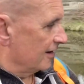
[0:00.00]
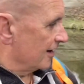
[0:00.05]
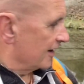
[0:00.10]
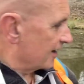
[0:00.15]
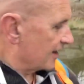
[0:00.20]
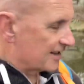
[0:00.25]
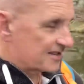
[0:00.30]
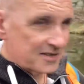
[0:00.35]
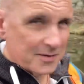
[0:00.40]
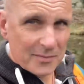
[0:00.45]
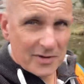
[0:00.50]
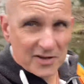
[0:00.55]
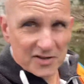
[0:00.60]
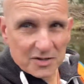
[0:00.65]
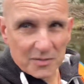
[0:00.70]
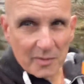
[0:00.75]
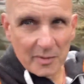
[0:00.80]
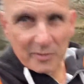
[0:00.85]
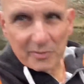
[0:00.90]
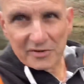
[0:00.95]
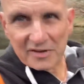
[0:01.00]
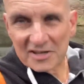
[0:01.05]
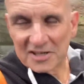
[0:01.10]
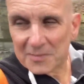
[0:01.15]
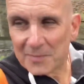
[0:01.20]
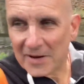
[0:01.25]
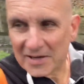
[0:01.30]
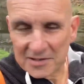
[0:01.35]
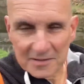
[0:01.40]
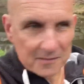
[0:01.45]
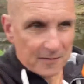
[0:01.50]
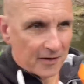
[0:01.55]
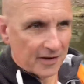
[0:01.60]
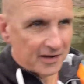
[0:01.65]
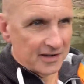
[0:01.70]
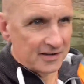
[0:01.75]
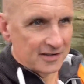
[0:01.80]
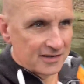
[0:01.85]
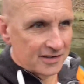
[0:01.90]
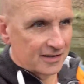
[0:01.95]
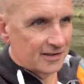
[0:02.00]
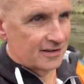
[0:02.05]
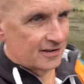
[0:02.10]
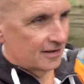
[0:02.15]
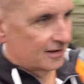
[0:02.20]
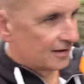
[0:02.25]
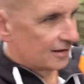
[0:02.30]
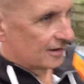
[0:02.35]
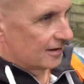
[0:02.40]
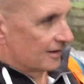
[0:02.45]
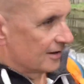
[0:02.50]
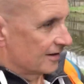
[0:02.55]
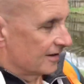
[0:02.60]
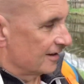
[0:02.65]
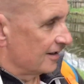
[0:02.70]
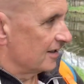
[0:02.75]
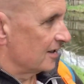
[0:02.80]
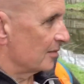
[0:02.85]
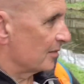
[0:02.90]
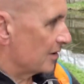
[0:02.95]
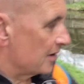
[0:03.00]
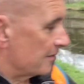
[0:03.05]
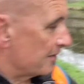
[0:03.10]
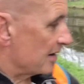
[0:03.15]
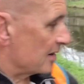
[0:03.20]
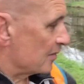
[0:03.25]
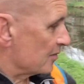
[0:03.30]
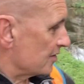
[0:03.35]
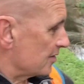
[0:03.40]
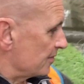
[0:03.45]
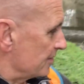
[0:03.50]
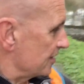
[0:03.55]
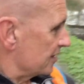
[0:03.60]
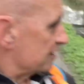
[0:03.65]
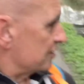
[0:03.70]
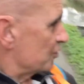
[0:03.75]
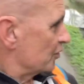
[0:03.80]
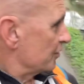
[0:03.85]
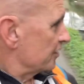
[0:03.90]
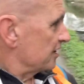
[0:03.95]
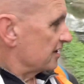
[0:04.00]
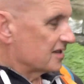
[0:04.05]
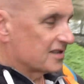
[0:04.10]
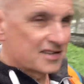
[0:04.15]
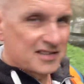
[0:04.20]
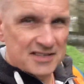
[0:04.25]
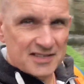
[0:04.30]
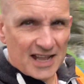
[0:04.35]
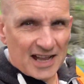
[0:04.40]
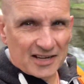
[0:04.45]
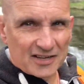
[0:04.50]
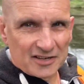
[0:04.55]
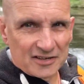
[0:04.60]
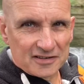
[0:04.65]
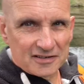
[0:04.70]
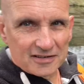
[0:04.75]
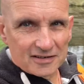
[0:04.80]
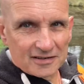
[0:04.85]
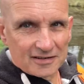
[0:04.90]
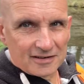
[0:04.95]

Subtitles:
Again, something else you maybe wouldn't expect to find in the middle of Edinburgh. It looks totally stagnant.